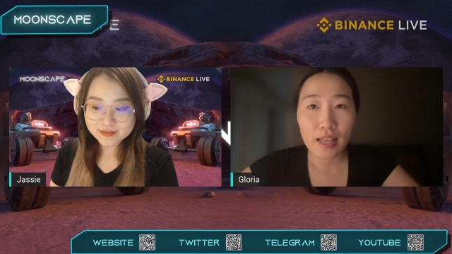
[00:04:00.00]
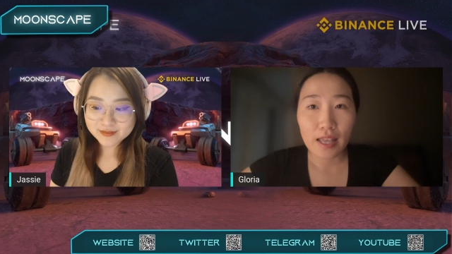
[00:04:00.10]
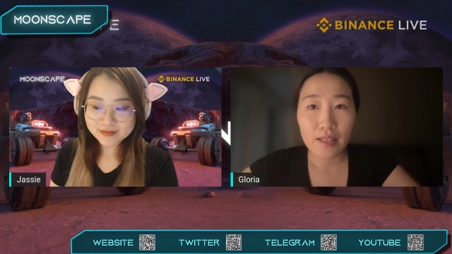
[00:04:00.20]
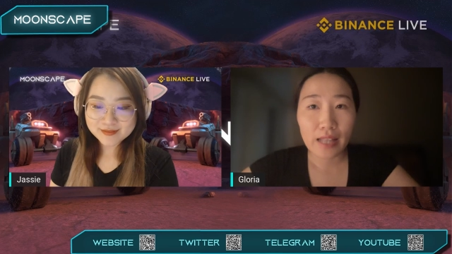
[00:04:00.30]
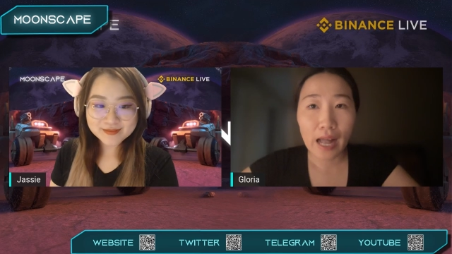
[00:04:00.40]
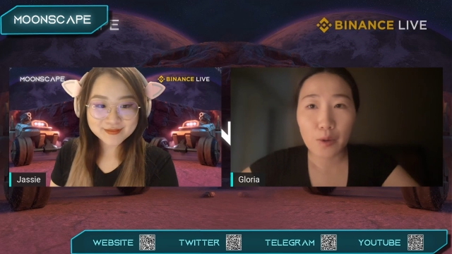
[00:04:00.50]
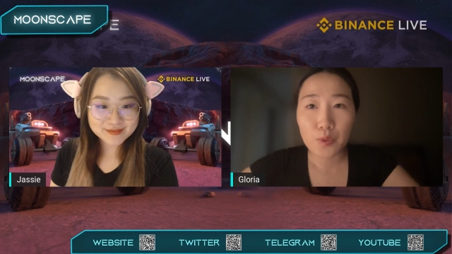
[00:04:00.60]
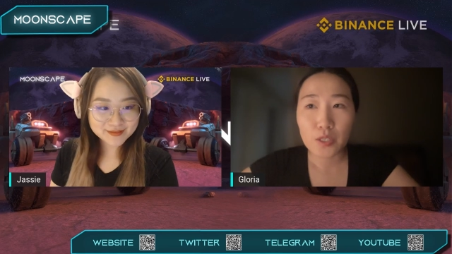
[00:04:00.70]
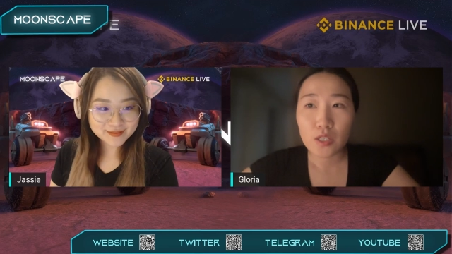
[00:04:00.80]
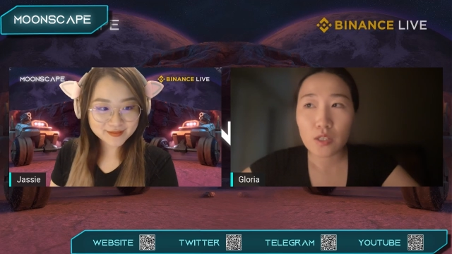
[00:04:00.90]
Speaker 1: and I
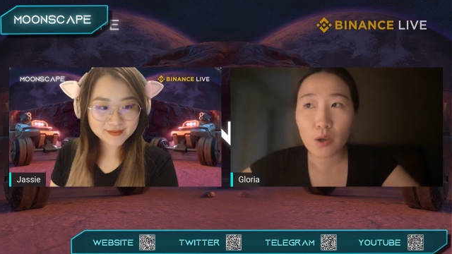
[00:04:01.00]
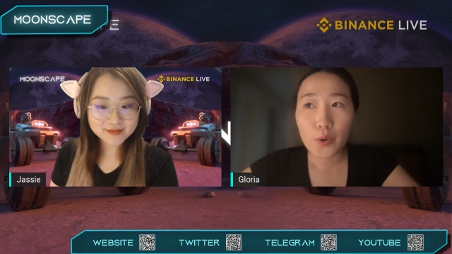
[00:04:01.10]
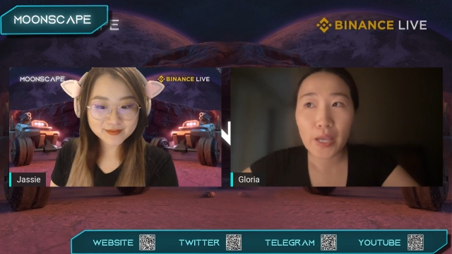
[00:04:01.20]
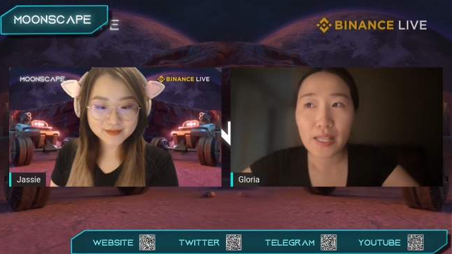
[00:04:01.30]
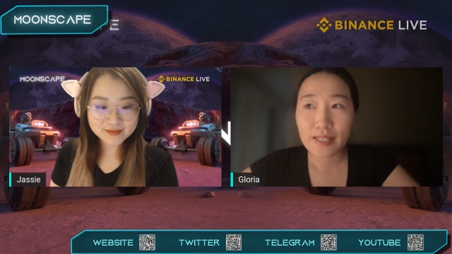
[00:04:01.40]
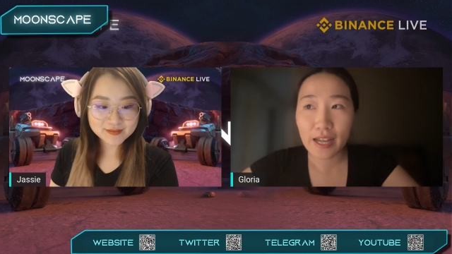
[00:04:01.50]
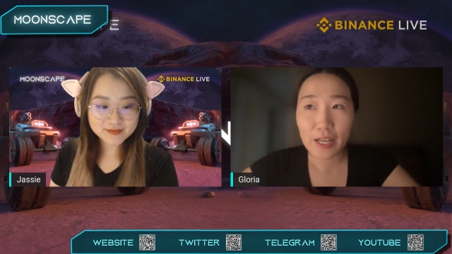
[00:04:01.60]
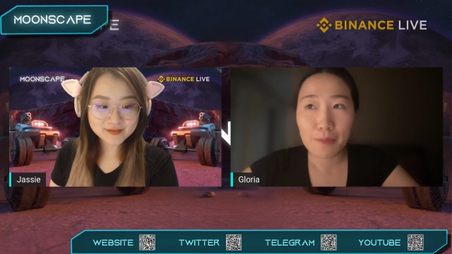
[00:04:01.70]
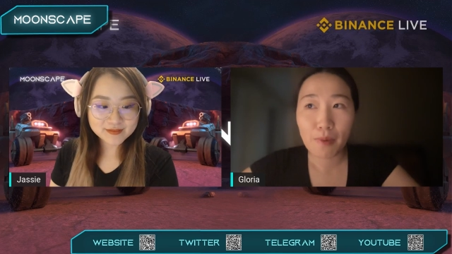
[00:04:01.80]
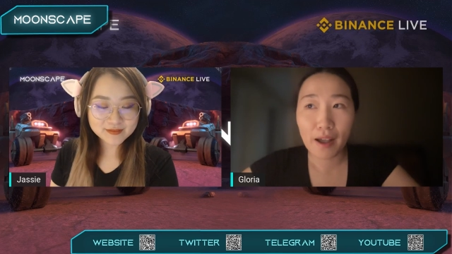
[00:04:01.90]
was so
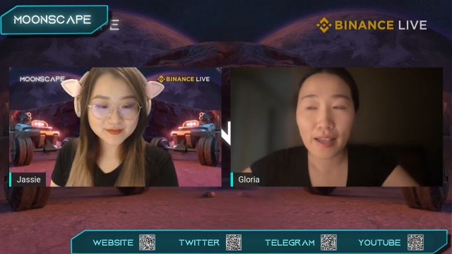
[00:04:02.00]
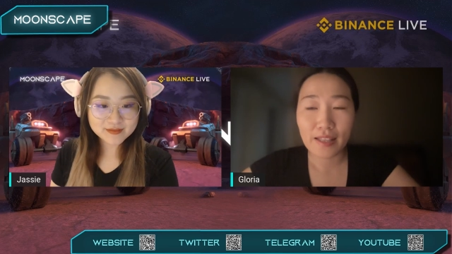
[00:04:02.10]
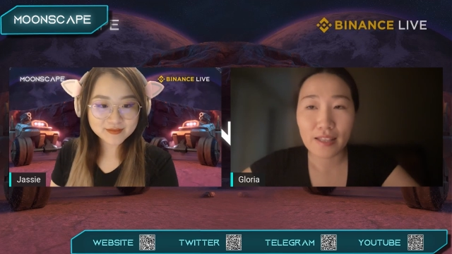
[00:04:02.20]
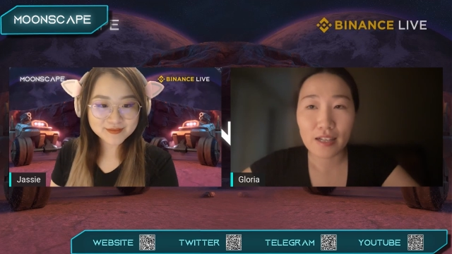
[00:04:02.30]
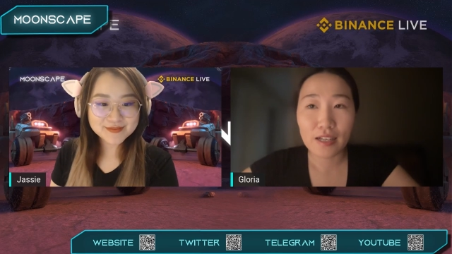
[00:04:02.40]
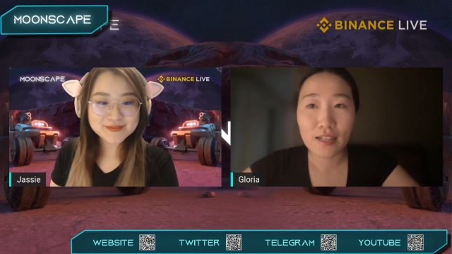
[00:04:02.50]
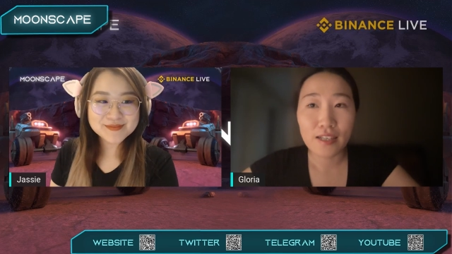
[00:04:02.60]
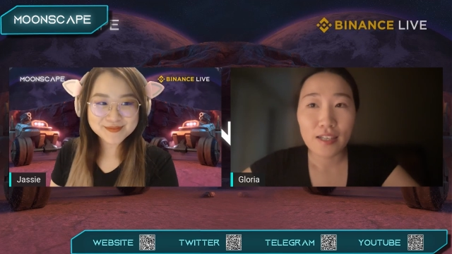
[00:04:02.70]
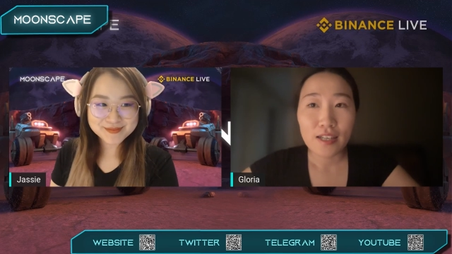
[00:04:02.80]
excited by the